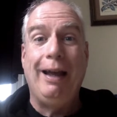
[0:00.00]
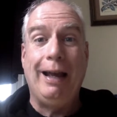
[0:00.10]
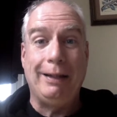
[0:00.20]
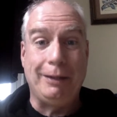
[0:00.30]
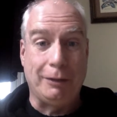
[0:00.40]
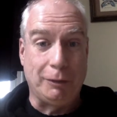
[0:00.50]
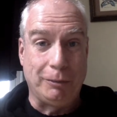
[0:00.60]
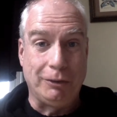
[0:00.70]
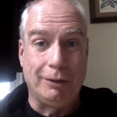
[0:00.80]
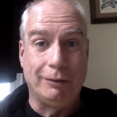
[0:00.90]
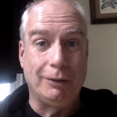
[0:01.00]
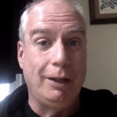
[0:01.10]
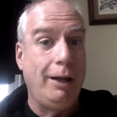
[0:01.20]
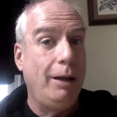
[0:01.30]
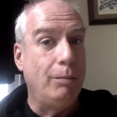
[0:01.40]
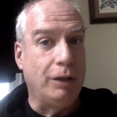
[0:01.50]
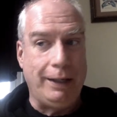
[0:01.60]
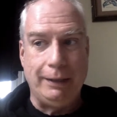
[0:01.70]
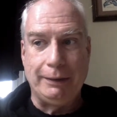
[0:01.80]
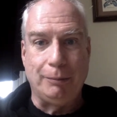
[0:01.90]
at customer service.
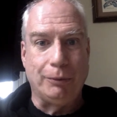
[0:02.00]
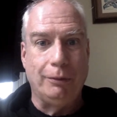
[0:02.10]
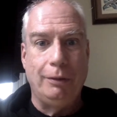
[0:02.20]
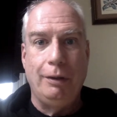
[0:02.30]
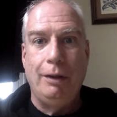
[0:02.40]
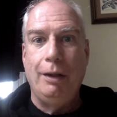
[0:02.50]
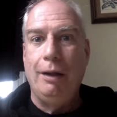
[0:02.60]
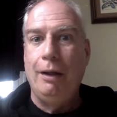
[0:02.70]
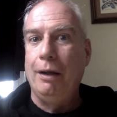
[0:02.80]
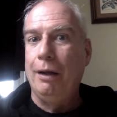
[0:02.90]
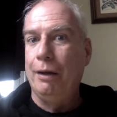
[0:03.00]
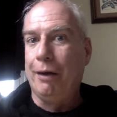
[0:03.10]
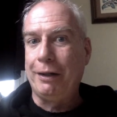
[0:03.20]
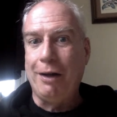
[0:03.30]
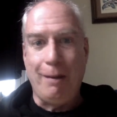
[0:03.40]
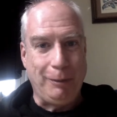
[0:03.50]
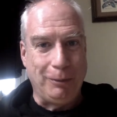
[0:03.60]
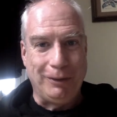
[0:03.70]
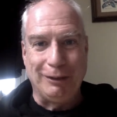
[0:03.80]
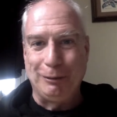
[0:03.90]
Plain and simple. Not comic
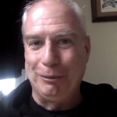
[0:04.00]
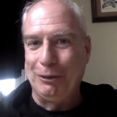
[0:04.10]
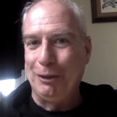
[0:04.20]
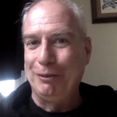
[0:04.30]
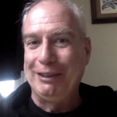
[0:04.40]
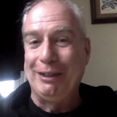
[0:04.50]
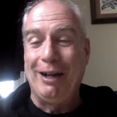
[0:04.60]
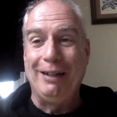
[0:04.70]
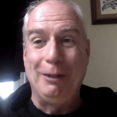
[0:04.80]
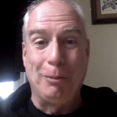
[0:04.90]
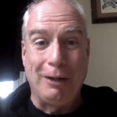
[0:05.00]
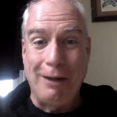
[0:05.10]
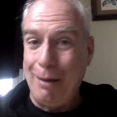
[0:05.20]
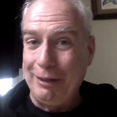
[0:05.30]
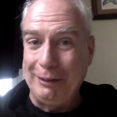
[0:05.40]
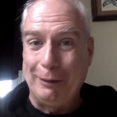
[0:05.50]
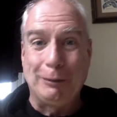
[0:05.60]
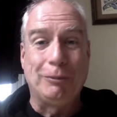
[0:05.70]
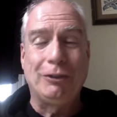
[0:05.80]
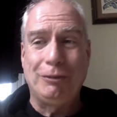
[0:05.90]
book customer service, not Newbury Comics
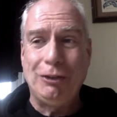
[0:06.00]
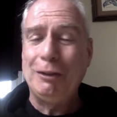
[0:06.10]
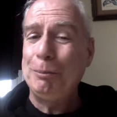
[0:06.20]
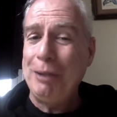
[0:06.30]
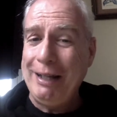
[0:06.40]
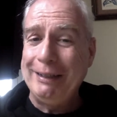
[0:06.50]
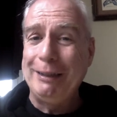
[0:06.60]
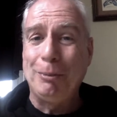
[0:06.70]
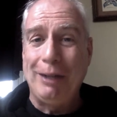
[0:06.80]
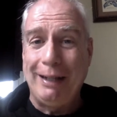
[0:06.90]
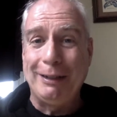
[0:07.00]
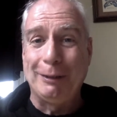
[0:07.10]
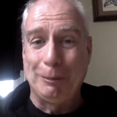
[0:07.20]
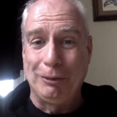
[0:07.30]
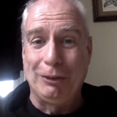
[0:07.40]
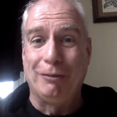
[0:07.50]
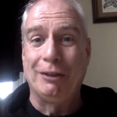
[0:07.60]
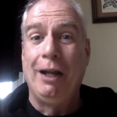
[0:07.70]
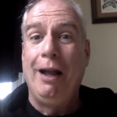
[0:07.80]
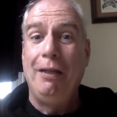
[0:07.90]
customer service, just plain and simple at customer
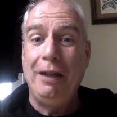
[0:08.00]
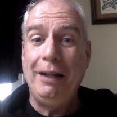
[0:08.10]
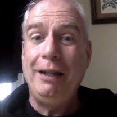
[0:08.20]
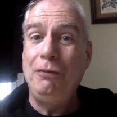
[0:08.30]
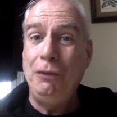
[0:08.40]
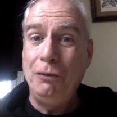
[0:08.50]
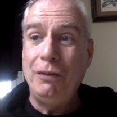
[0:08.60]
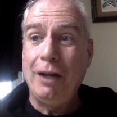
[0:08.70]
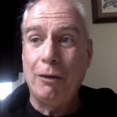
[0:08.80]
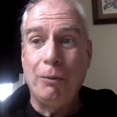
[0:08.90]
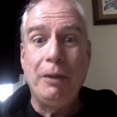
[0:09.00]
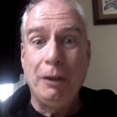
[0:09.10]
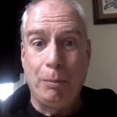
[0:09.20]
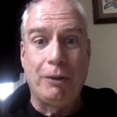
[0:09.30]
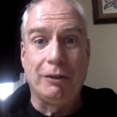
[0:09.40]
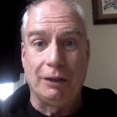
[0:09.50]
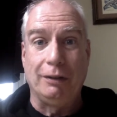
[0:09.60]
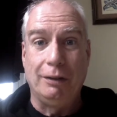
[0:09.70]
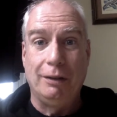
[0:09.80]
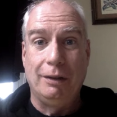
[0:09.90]
service. That if you've got a real person,
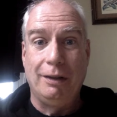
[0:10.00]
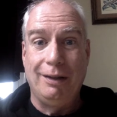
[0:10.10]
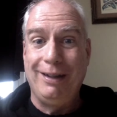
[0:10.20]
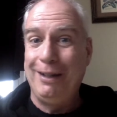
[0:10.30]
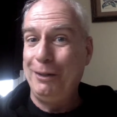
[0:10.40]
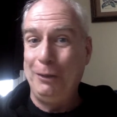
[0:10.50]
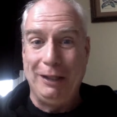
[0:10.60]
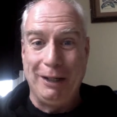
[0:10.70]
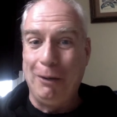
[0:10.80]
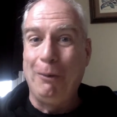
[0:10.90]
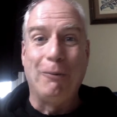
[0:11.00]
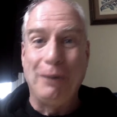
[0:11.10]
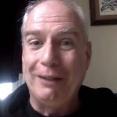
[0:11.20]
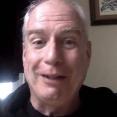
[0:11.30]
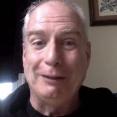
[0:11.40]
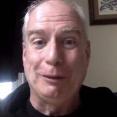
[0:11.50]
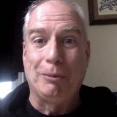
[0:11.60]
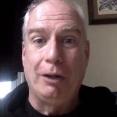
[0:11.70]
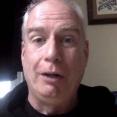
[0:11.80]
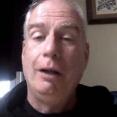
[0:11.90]
you know, a real
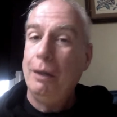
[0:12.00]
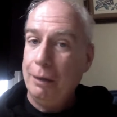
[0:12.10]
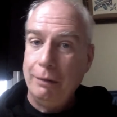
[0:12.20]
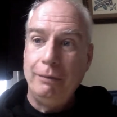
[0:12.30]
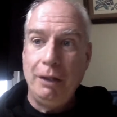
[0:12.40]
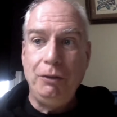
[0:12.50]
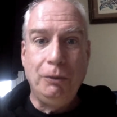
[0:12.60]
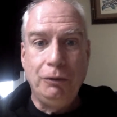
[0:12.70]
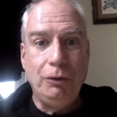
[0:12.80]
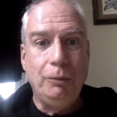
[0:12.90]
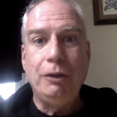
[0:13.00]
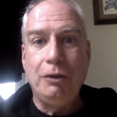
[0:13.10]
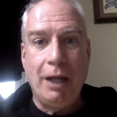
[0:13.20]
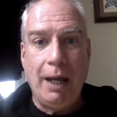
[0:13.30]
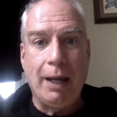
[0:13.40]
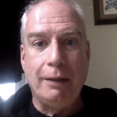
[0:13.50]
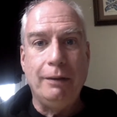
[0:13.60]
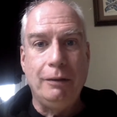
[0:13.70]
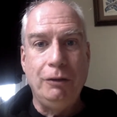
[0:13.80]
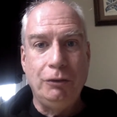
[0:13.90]
customer, then you'll do what you
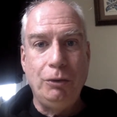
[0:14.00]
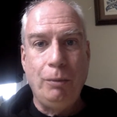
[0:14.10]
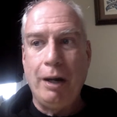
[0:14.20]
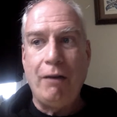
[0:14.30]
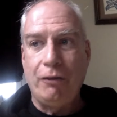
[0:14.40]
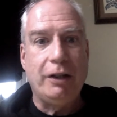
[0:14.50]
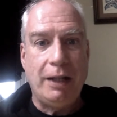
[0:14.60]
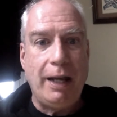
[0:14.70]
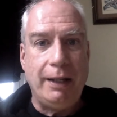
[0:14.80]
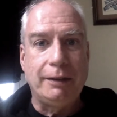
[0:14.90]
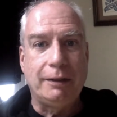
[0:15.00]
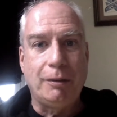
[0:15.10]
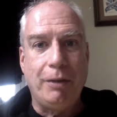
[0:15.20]
can. You'll do whatever it takes to